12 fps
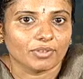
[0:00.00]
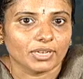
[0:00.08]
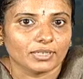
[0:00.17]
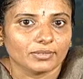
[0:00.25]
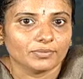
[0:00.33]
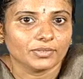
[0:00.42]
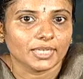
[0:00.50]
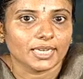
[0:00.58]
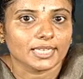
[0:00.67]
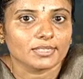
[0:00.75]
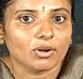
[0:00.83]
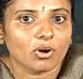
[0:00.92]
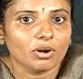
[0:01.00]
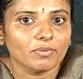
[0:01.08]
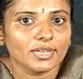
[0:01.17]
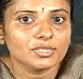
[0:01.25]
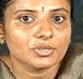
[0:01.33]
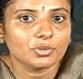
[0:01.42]
it. It is
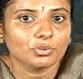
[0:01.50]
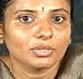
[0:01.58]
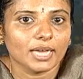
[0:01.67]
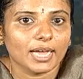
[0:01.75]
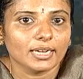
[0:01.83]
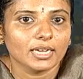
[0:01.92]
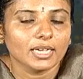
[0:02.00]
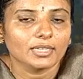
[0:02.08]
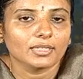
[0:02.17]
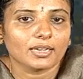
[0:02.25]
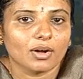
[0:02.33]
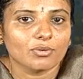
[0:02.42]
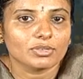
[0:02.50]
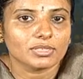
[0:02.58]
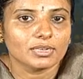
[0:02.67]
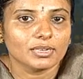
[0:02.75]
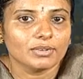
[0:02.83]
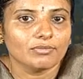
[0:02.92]
always true that the
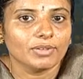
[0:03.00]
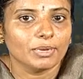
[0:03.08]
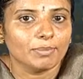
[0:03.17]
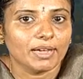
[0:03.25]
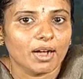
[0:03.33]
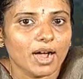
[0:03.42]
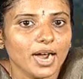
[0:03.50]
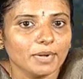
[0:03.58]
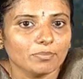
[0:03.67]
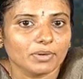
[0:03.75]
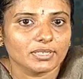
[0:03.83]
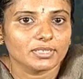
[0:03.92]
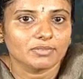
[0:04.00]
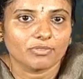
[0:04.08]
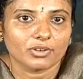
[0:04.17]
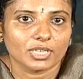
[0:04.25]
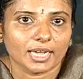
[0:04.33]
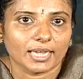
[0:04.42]
counselor will be hard pressed
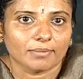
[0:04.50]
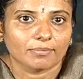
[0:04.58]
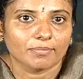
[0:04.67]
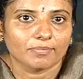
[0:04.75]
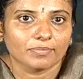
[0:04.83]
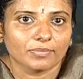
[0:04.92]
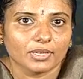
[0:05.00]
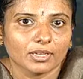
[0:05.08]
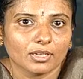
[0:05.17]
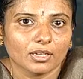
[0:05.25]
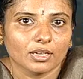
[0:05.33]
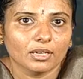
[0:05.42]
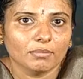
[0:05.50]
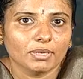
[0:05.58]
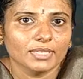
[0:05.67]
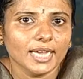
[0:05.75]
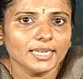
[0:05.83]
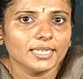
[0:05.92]
for time.
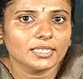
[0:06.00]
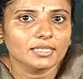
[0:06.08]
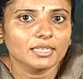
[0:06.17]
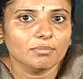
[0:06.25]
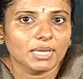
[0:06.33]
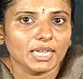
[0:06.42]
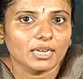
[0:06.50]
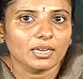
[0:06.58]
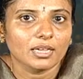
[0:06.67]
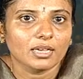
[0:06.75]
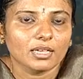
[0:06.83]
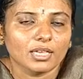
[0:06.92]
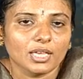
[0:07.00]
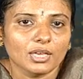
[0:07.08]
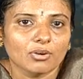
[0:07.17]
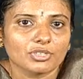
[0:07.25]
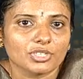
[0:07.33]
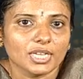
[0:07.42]
But that doesn't mean he
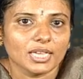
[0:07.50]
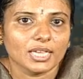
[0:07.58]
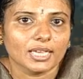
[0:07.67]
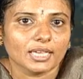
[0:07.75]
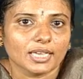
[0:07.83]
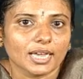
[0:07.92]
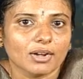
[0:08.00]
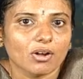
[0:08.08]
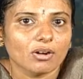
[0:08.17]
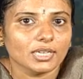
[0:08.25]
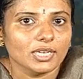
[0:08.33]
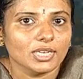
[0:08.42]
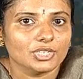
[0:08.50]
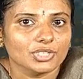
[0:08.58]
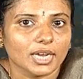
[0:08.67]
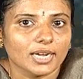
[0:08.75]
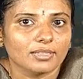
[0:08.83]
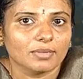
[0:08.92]
or she cannot
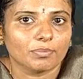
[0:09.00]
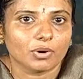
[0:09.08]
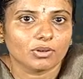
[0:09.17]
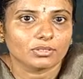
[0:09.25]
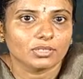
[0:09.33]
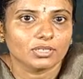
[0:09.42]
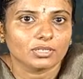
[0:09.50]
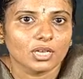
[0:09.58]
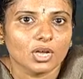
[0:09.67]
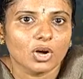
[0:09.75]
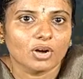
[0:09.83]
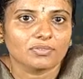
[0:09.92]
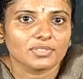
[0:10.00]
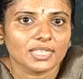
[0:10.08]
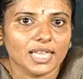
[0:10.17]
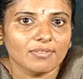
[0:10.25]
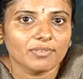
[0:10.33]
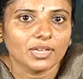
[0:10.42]
initiate the process of
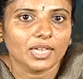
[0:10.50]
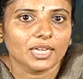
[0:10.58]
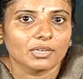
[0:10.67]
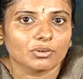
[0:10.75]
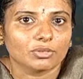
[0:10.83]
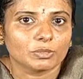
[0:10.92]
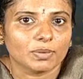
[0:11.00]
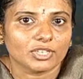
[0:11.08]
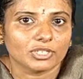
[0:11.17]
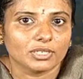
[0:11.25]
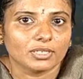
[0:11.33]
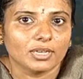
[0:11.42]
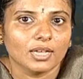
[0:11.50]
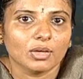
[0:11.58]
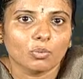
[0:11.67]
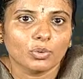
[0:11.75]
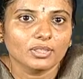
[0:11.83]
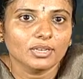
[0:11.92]
self-introspection
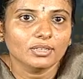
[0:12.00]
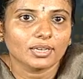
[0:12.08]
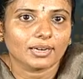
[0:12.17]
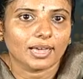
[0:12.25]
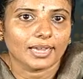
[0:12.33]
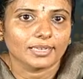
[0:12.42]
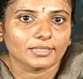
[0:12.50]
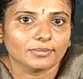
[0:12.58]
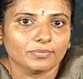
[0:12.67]
within the client,